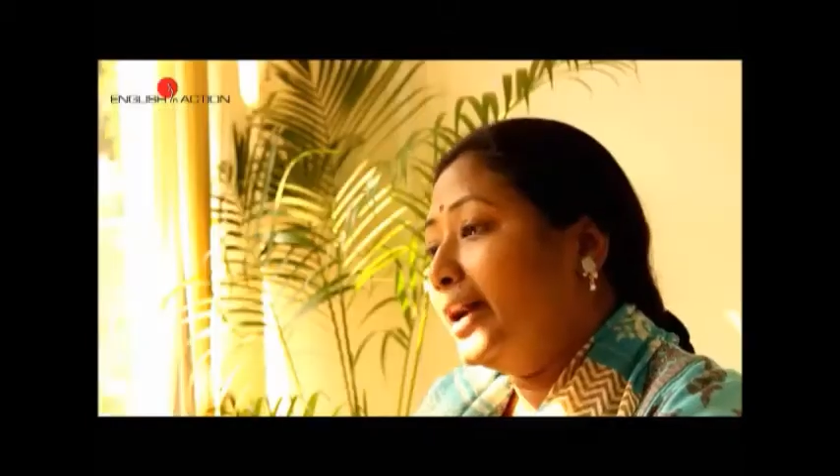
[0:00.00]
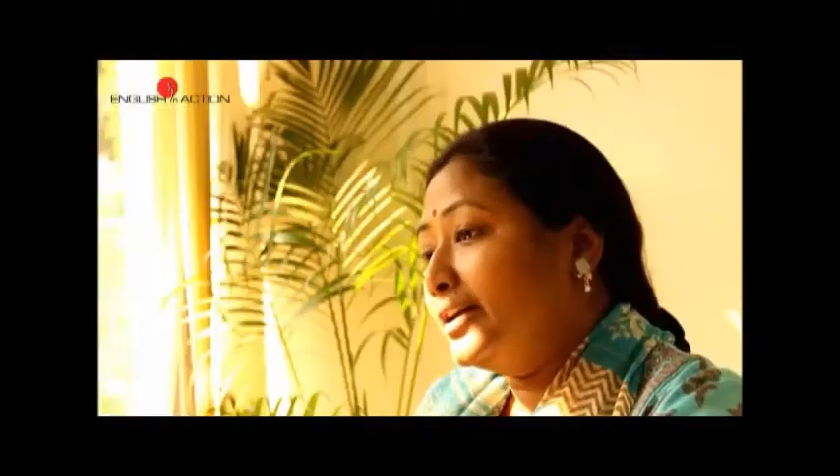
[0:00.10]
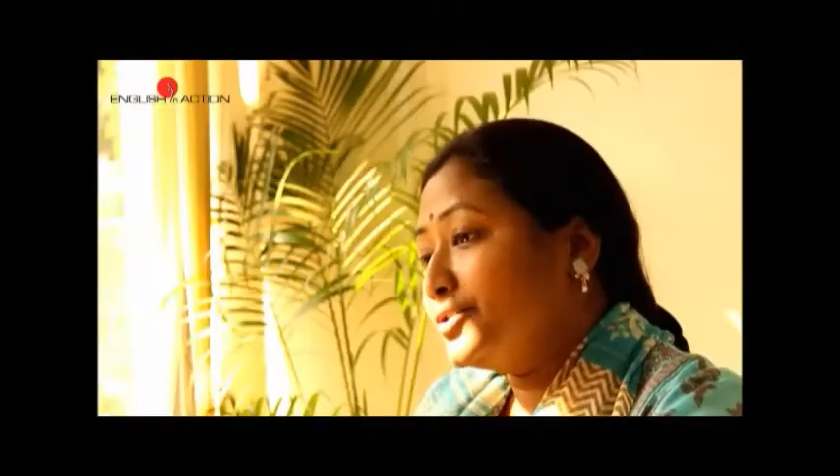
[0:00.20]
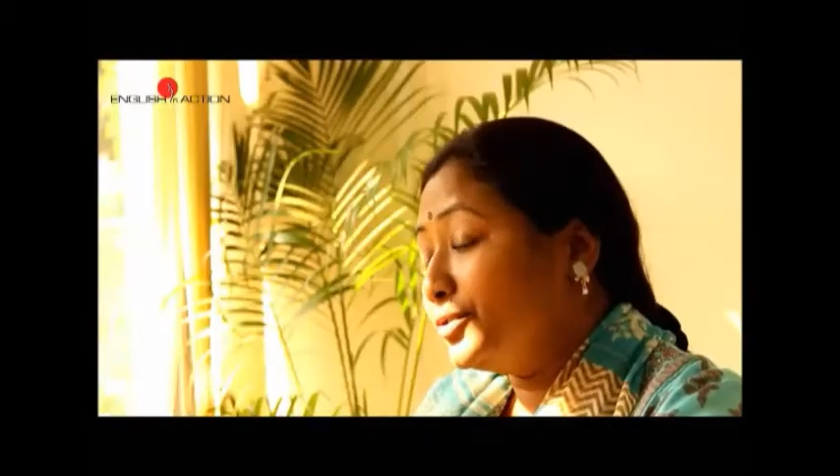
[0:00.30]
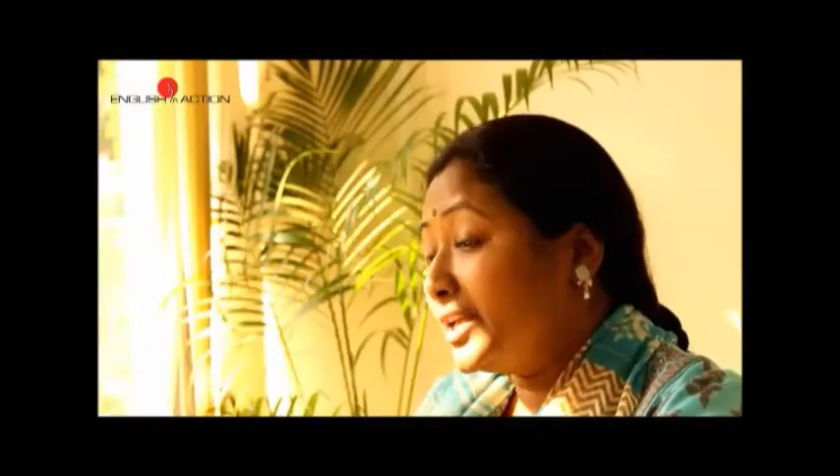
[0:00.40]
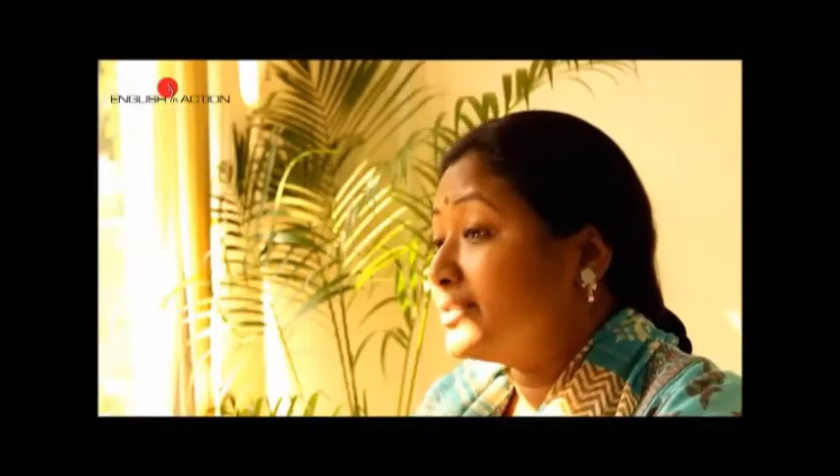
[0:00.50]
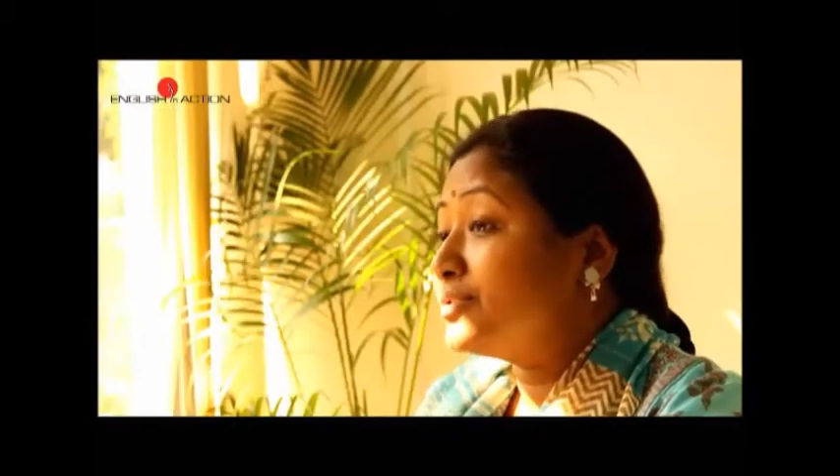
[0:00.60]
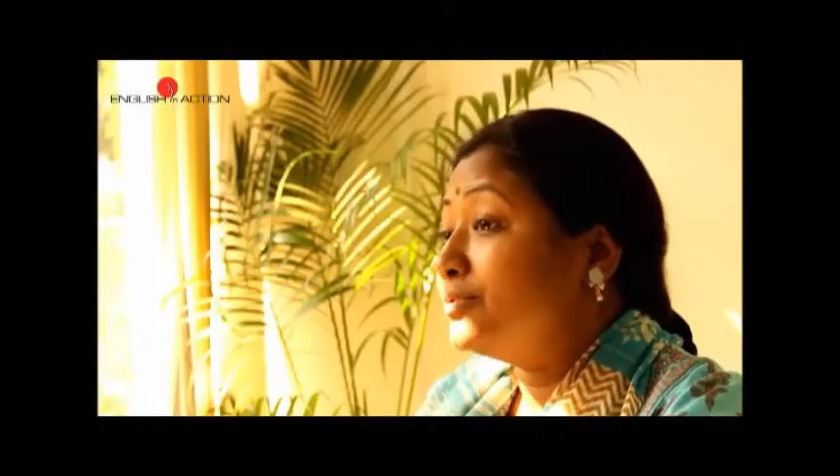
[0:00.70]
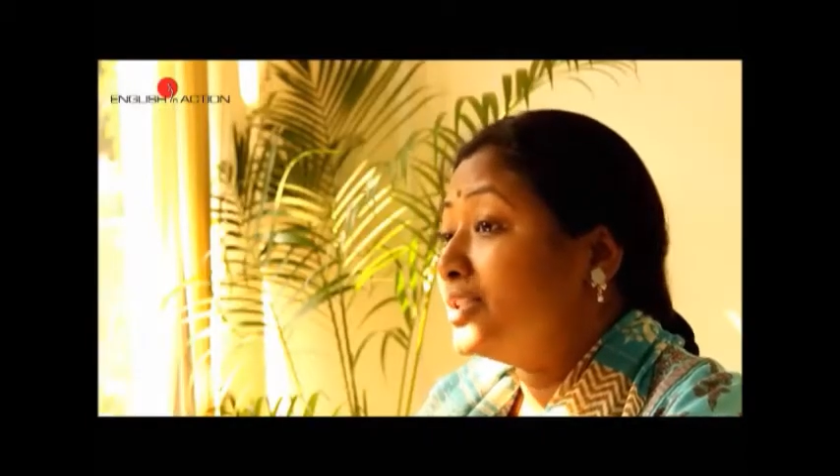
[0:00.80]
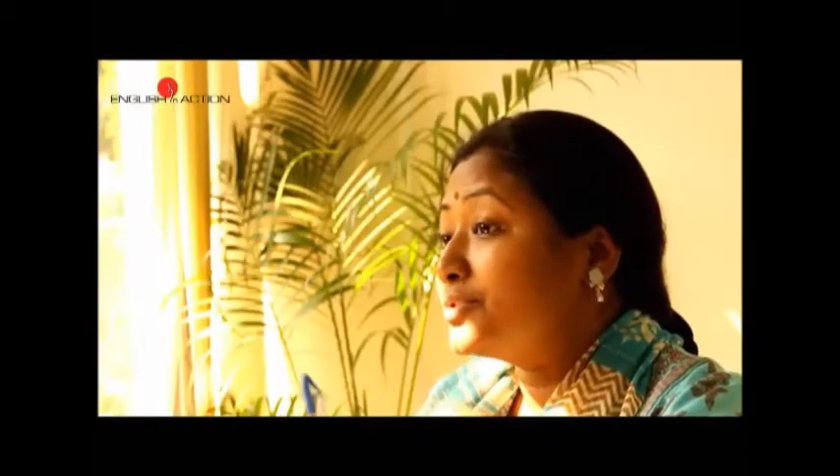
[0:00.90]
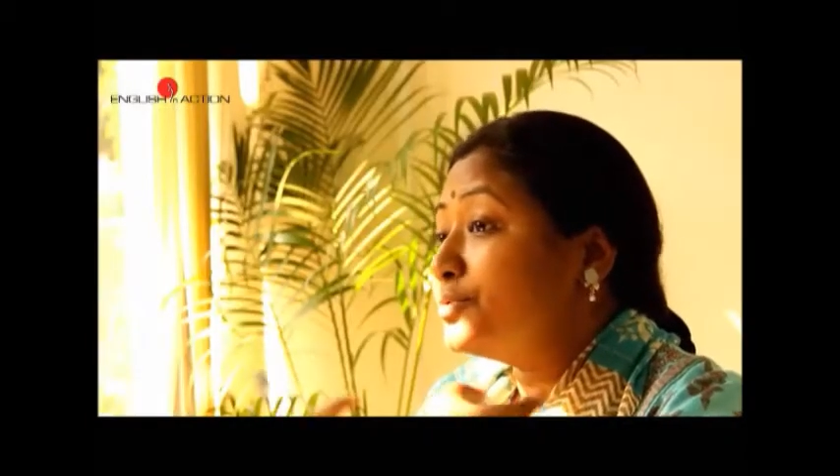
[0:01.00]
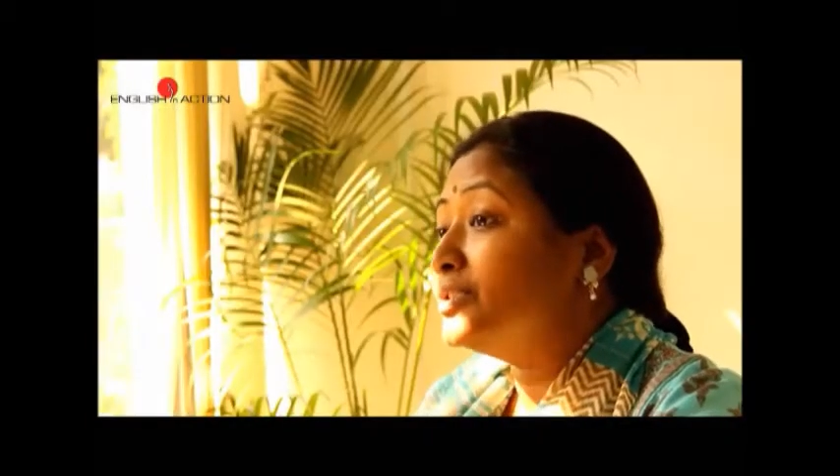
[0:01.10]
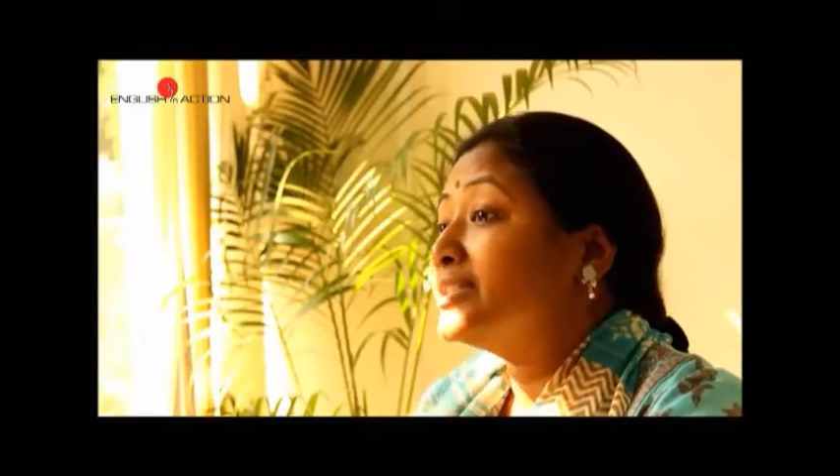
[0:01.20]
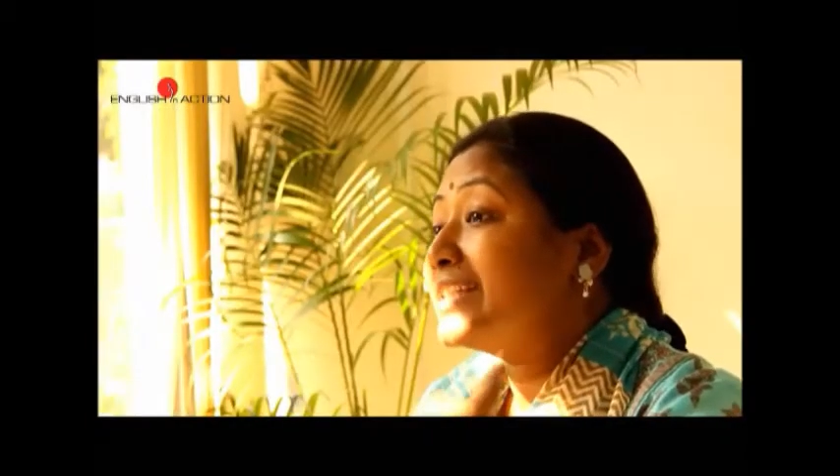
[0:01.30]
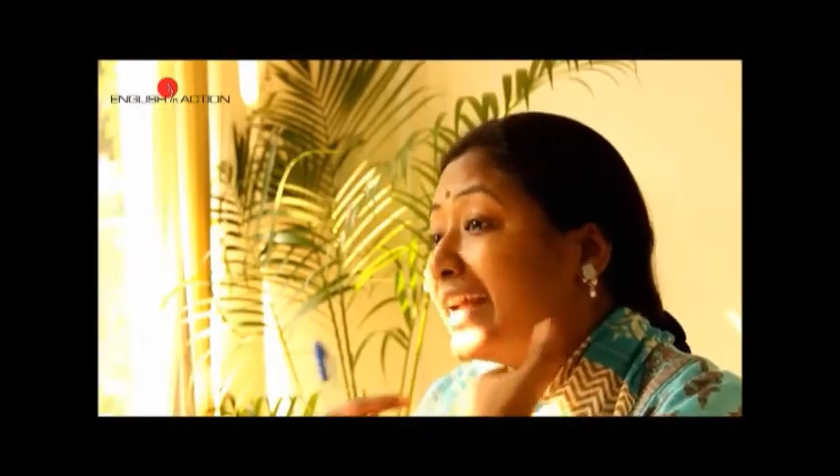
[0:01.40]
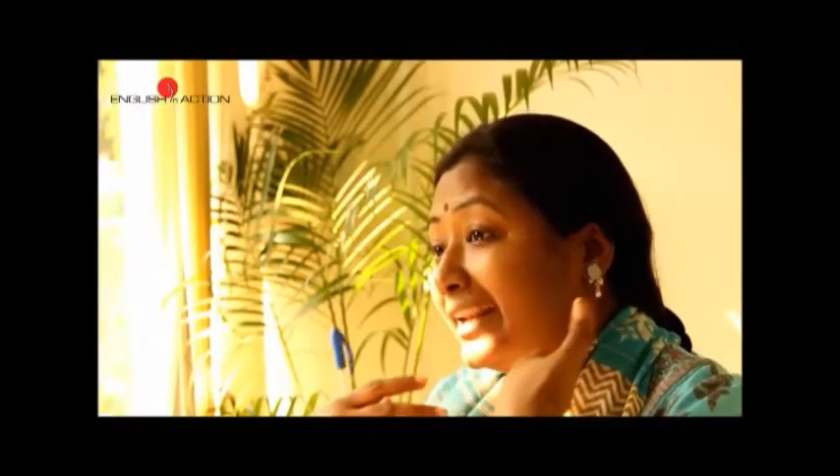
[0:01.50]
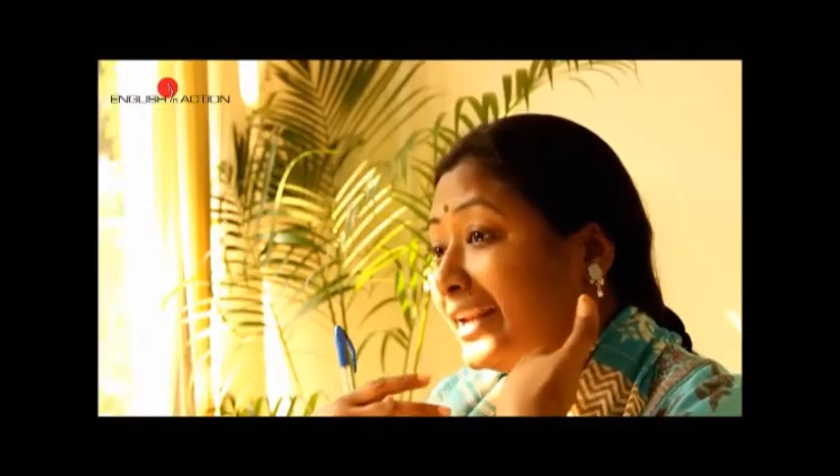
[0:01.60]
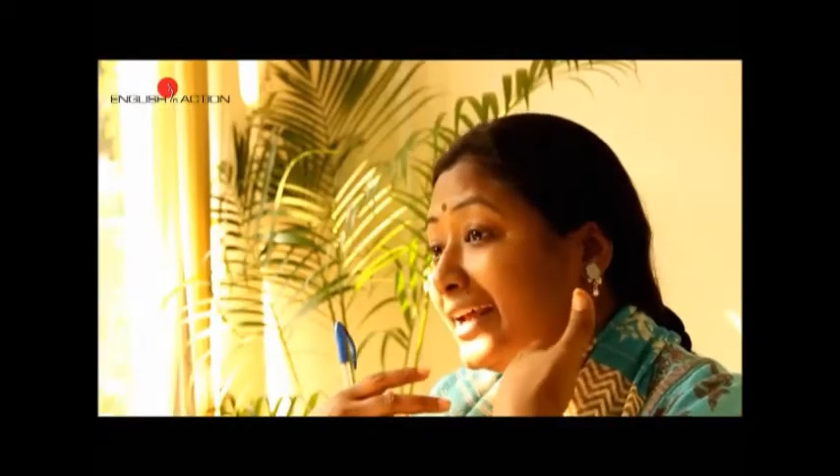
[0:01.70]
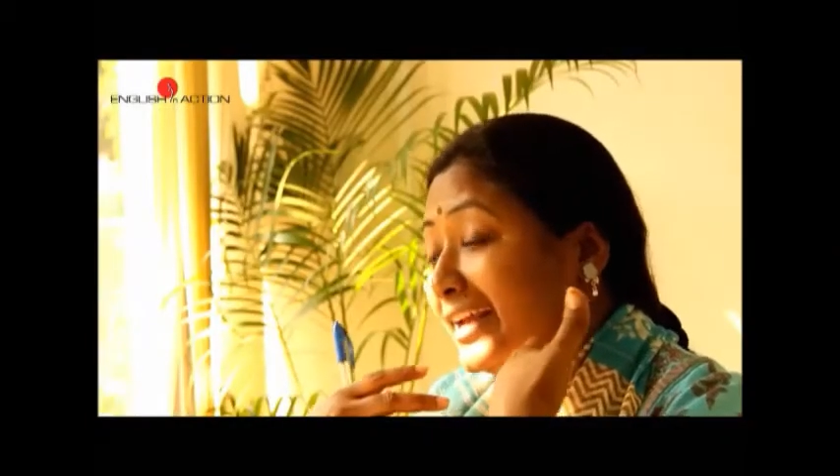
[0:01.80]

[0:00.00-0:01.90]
so the students can